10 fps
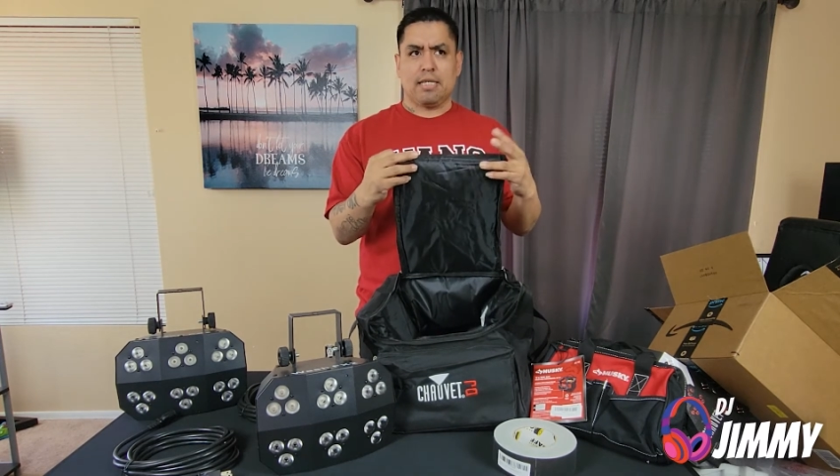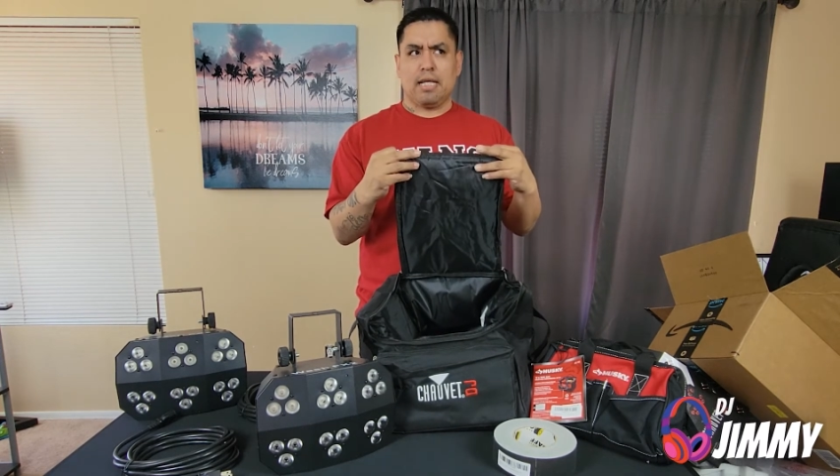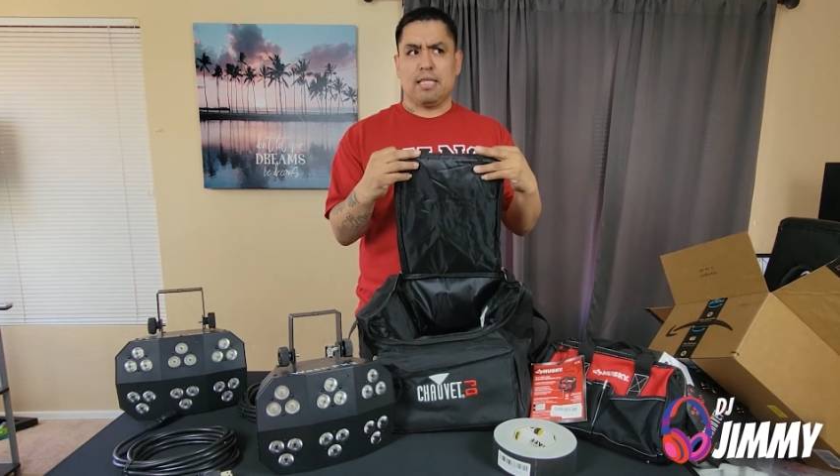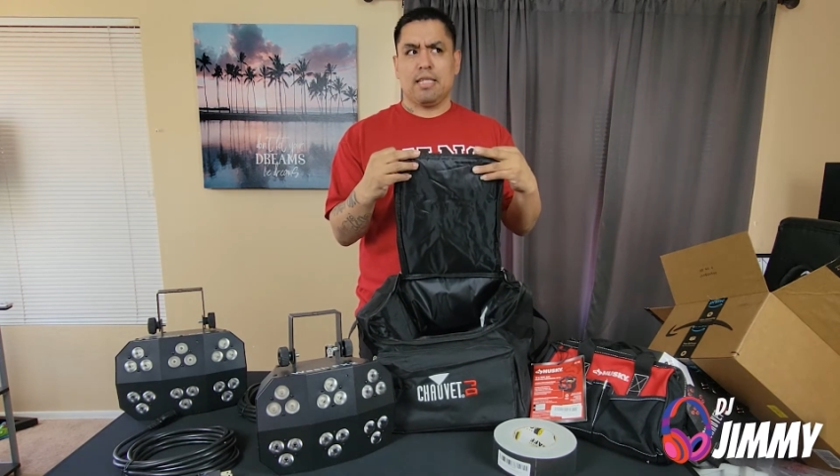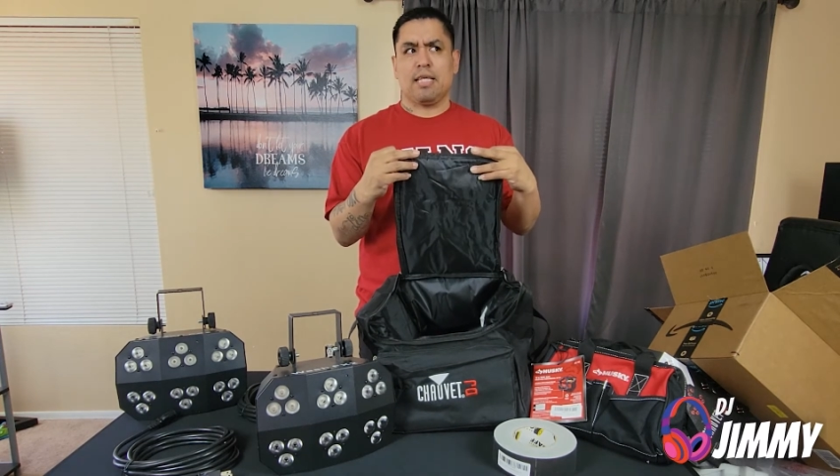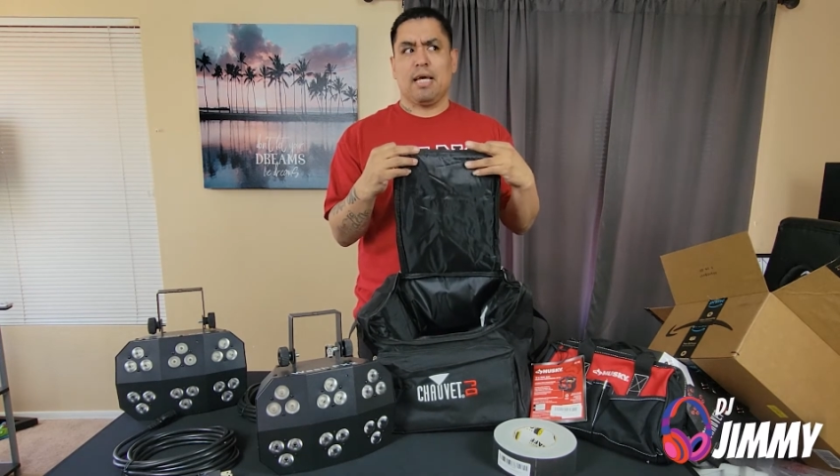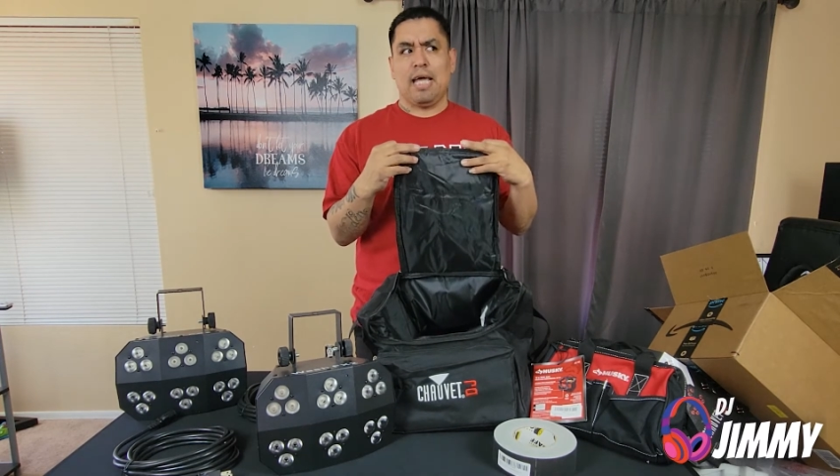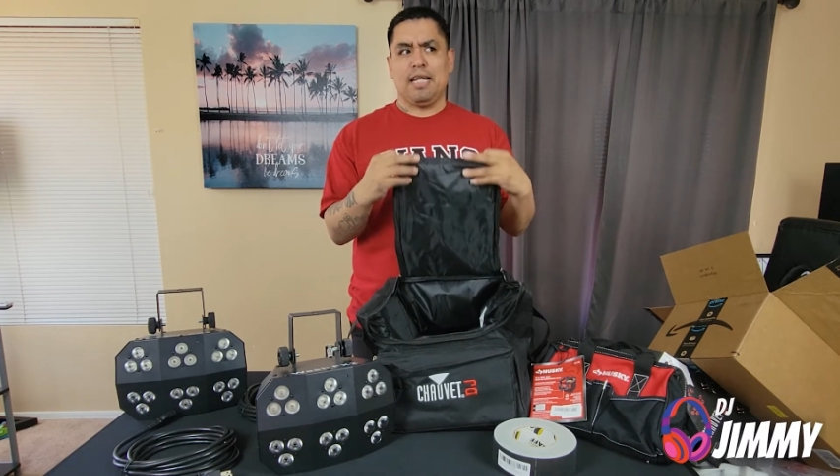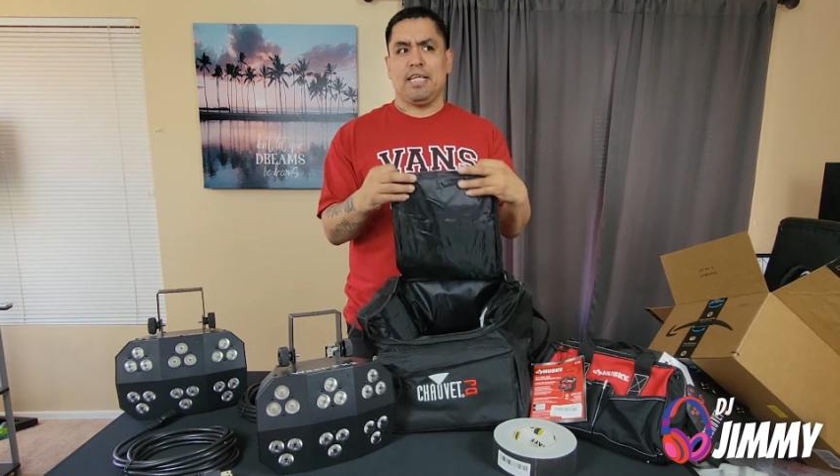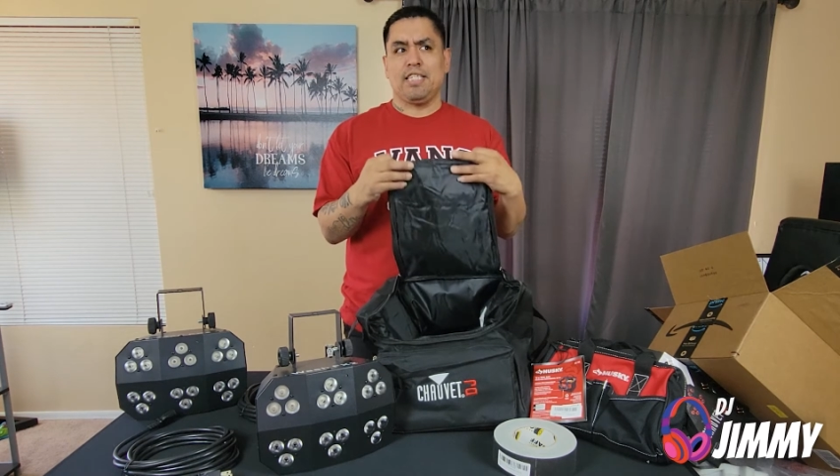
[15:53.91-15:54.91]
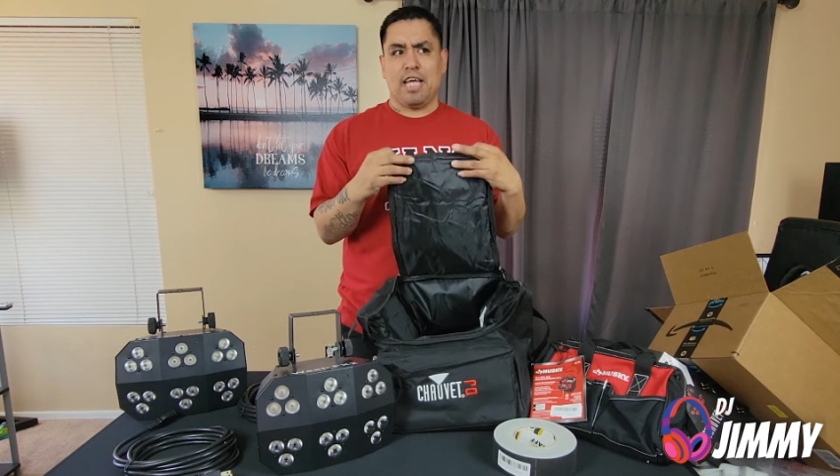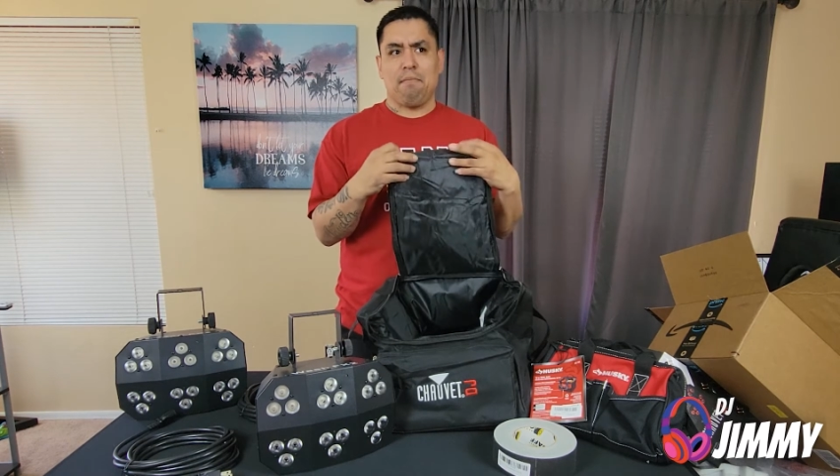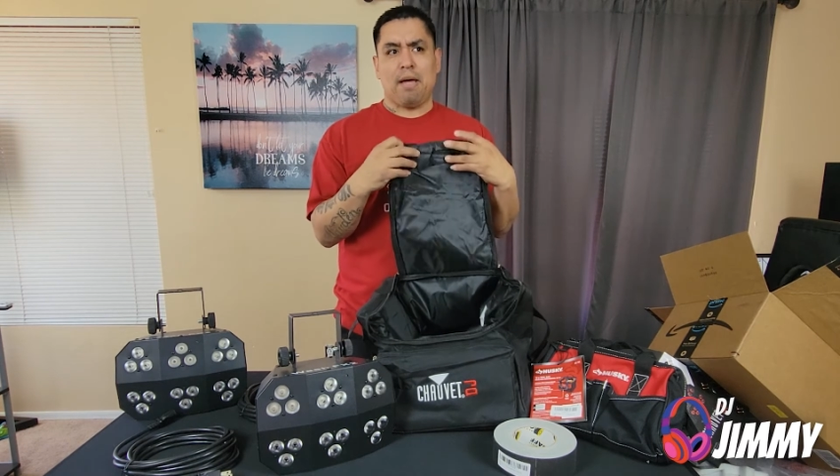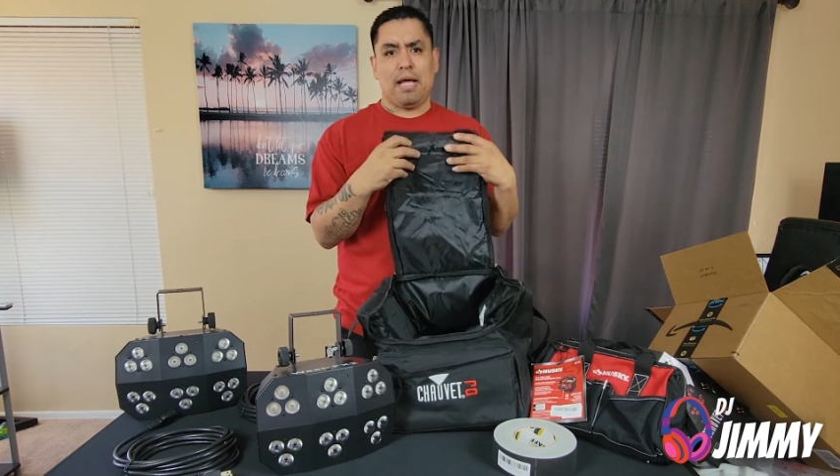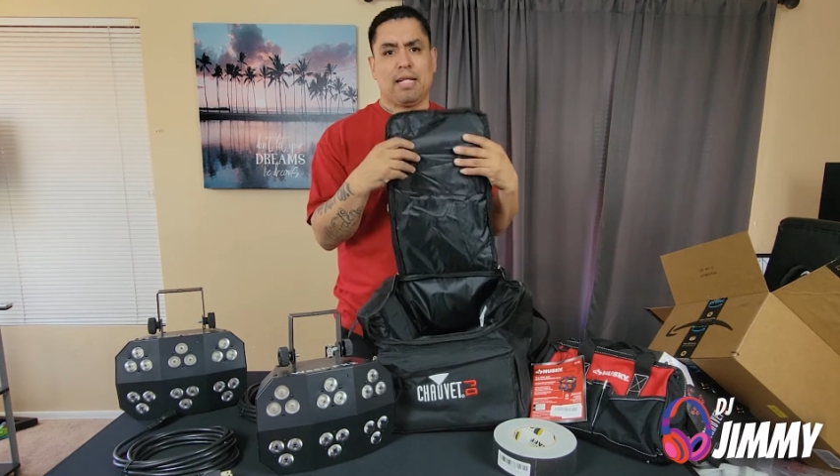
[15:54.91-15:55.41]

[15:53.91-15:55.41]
I think, the ADJ bag